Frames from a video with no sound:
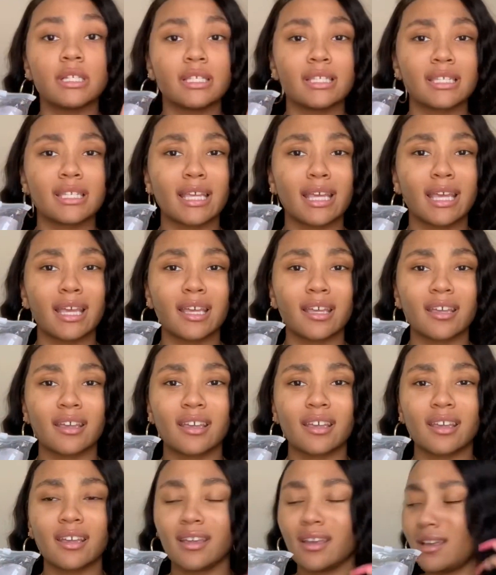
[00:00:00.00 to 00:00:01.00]
set.
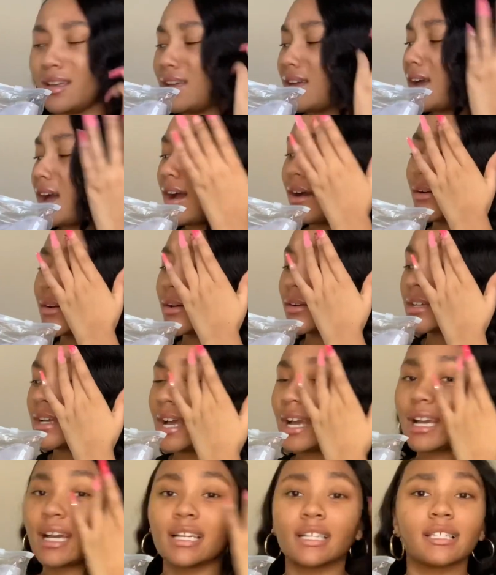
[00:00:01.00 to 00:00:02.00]
I don't know,
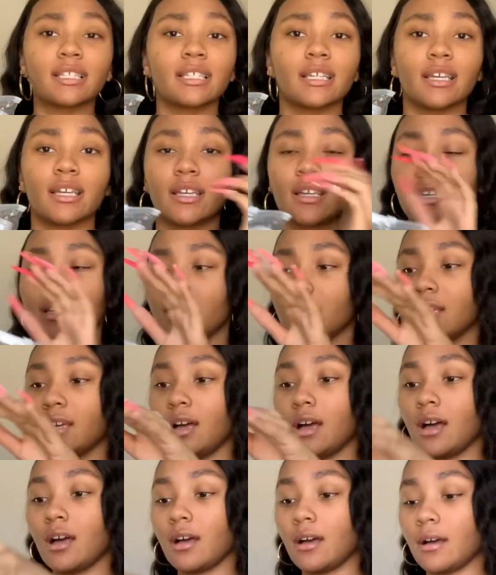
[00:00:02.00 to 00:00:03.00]
y'all gotta see.
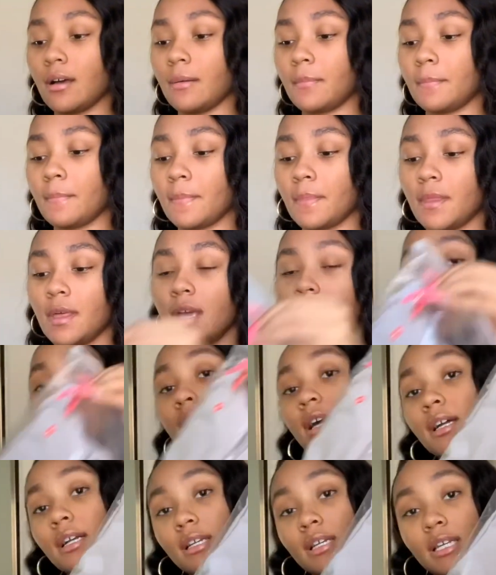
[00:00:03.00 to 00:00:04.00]
Um,
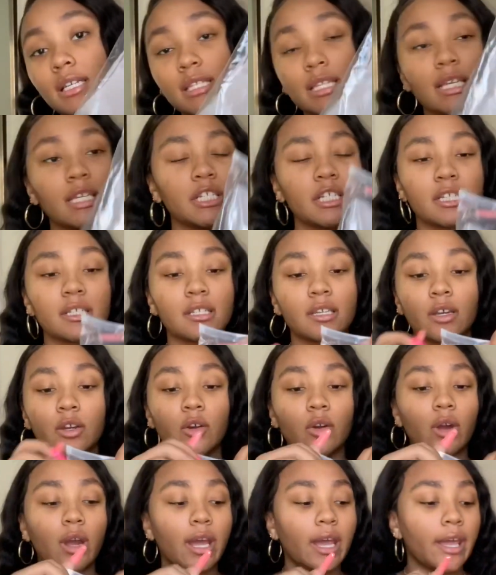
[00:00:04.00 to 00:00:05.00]
it, it's just a
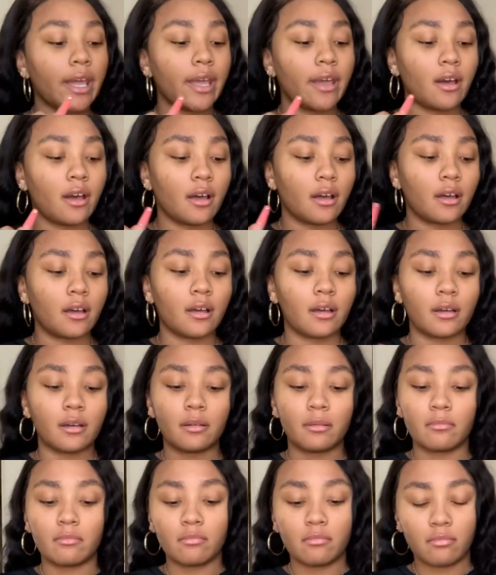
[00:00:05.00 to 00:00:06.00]
gray
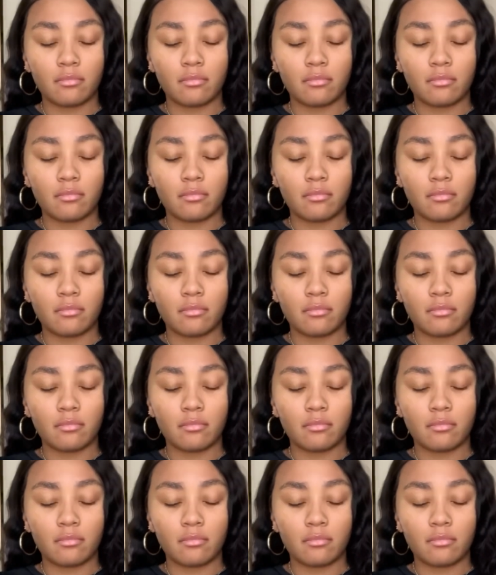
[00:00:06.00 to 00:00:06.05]
um,